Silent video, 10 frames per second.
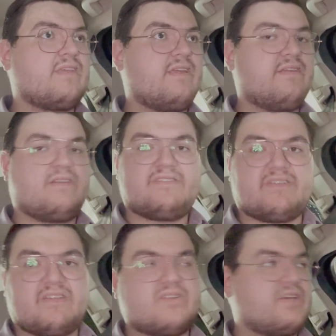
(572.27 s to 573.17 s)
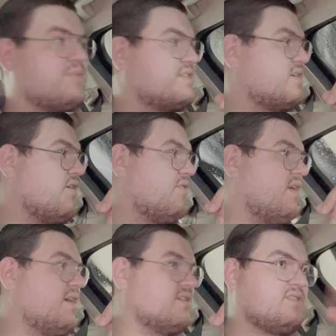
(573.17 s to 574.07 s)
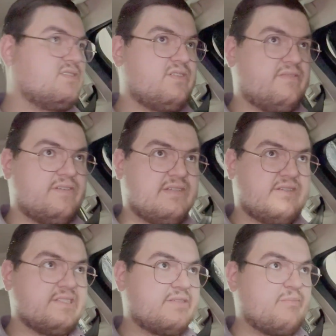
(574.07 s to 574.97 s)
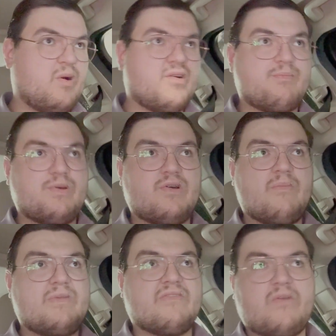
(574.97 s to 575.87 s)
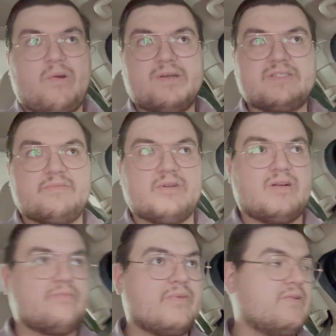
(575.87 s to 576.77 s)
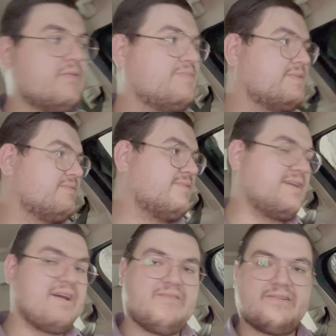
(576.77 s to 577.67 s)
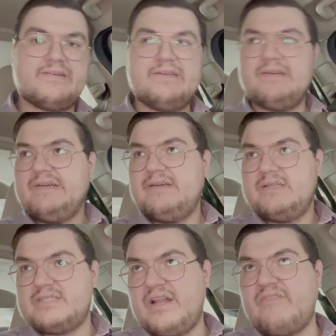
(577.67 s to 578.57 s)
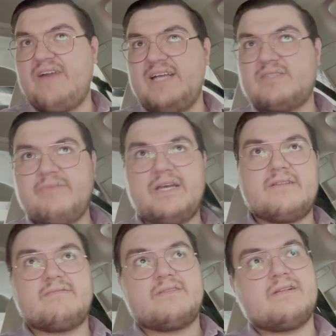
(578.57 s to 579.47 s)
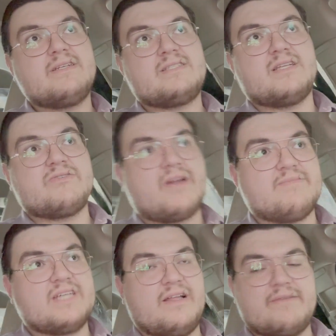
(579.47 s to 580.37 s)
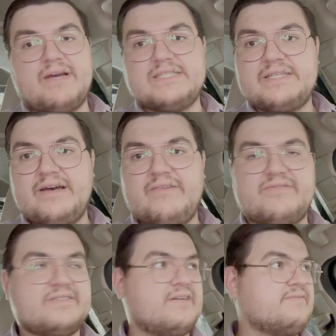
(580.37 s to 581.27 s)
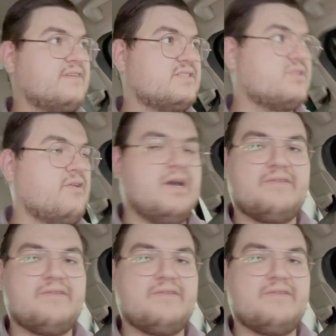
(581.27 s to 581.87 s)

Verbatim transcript: It took the cheapest car wash just so it because a bird pooped. Of course, a bird pooped. Whatever. It's an investment. At least that's what I'm telling myself. So let's do it.